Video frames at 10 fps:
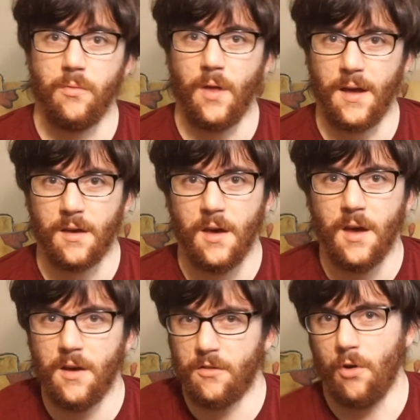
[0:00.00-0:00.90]
Like
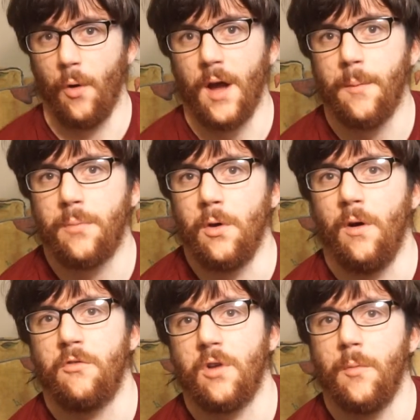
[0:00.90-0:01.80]
growing up, you
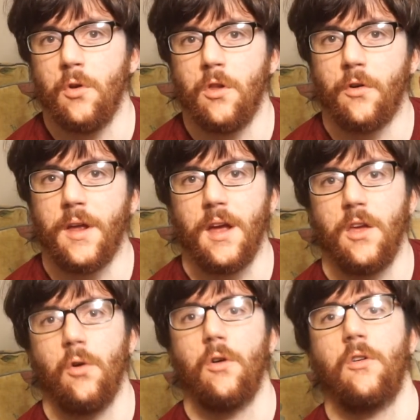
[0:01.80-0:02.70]
have trouble learning
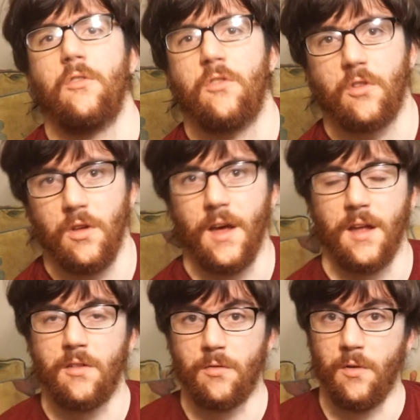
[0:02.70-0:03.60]

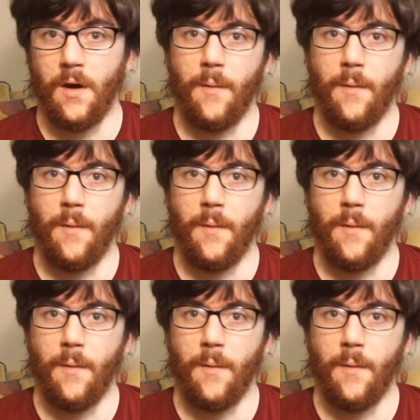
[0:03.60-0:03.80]
it